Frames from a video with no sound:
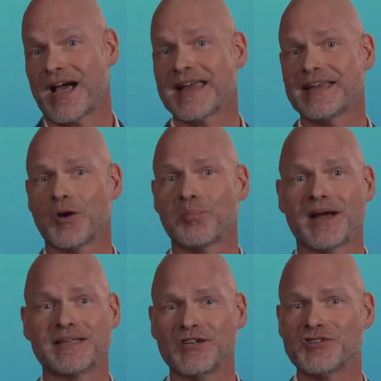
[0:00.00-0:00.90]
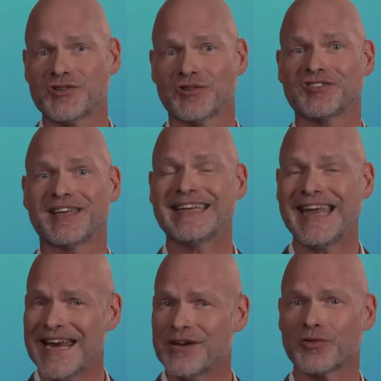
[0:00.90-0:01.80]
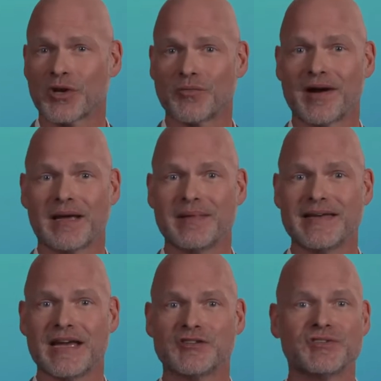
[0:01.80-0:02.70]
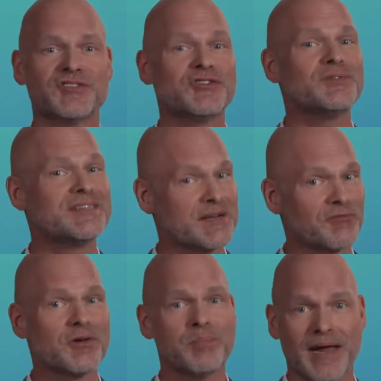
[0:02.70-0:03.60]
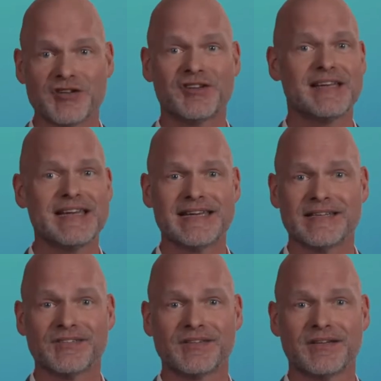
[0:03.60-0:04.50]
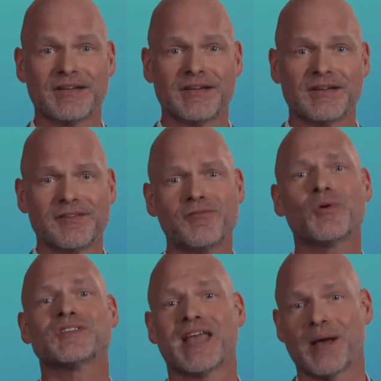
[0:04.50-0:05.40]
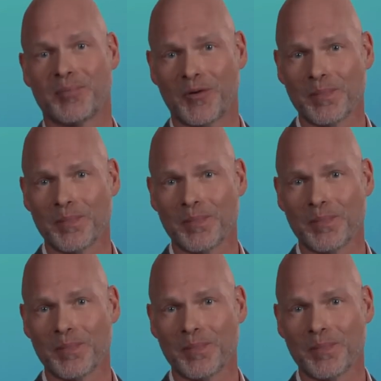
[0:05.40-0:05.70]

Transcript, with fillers: eye care practitioners to cater their recommendations to different patient needs. For example,